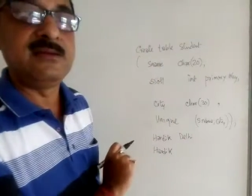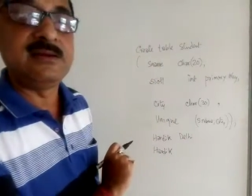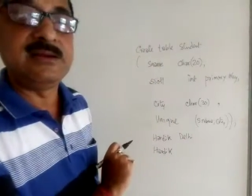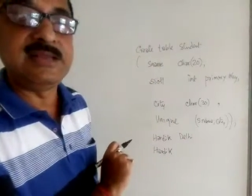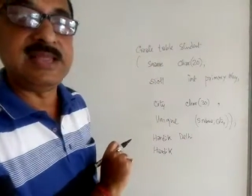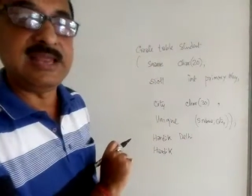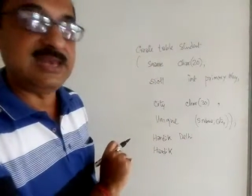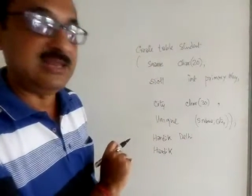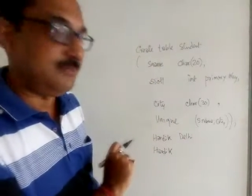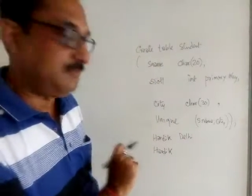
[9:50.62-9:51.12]

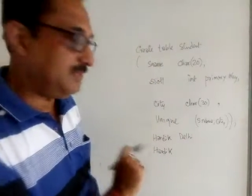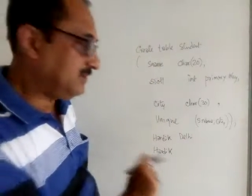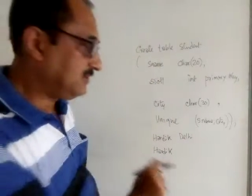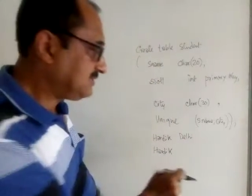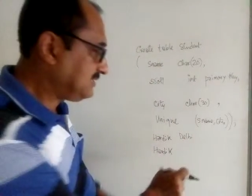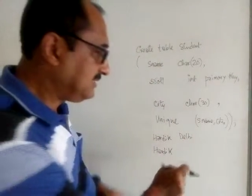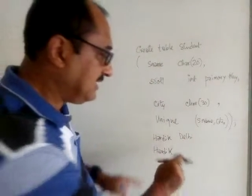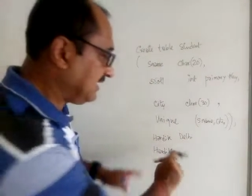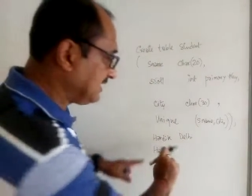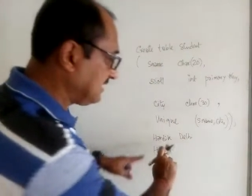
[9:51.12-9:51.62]
Delhi,
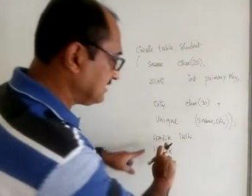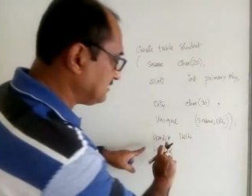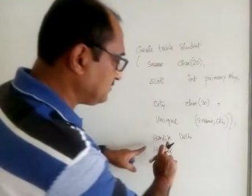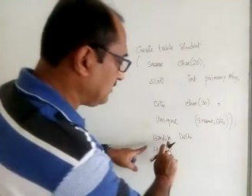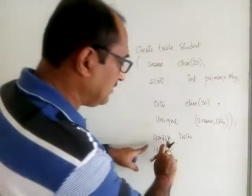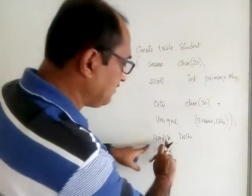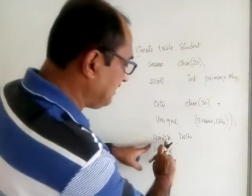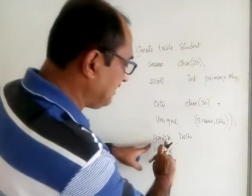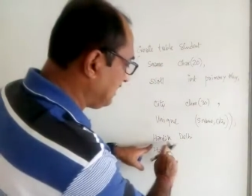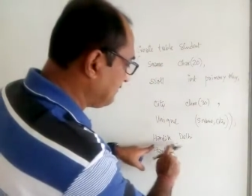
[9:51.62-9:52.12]
because in that case
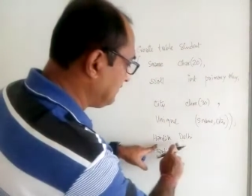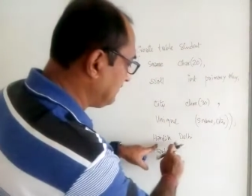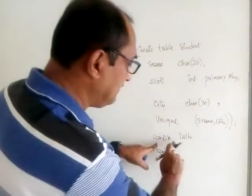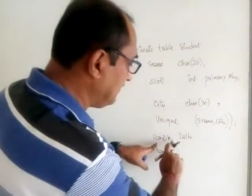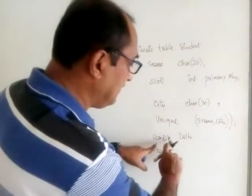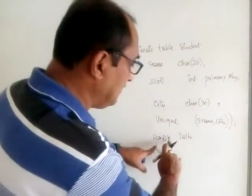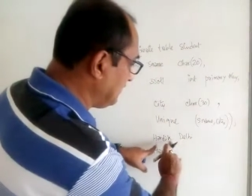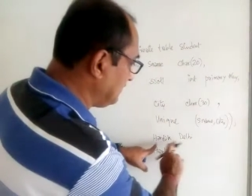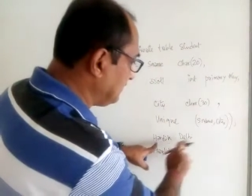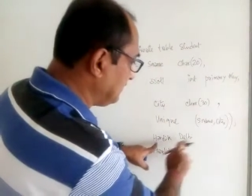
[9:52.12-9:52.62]
what will
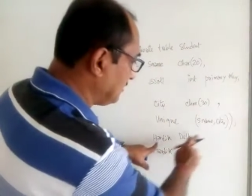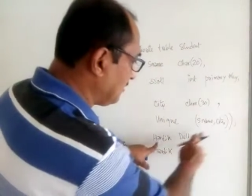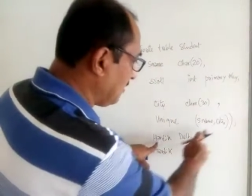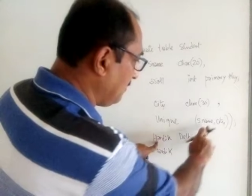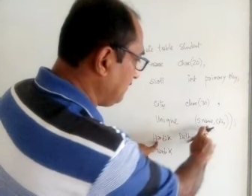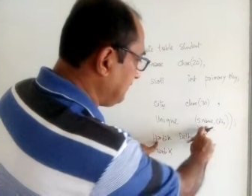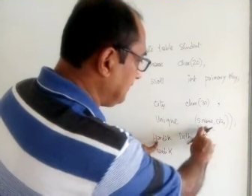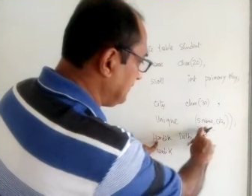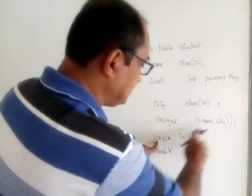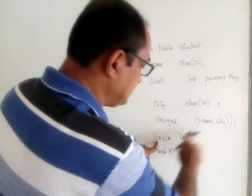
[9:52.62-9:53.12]
happen? The
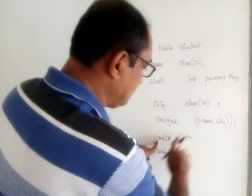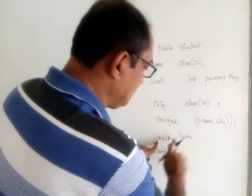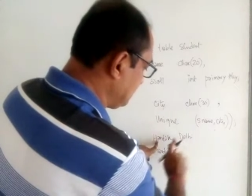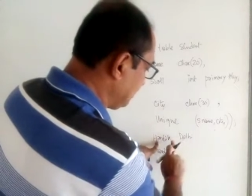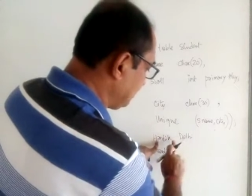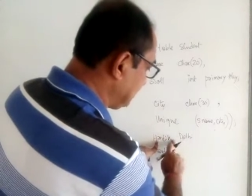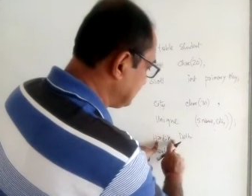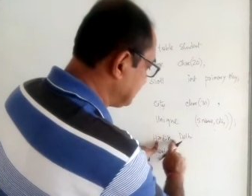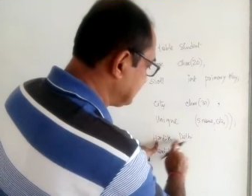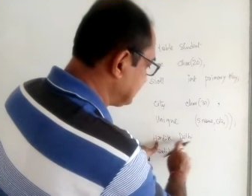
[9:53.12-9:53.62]
combination
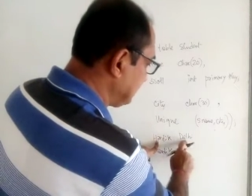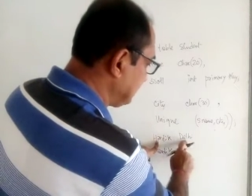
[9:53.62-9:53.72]
of S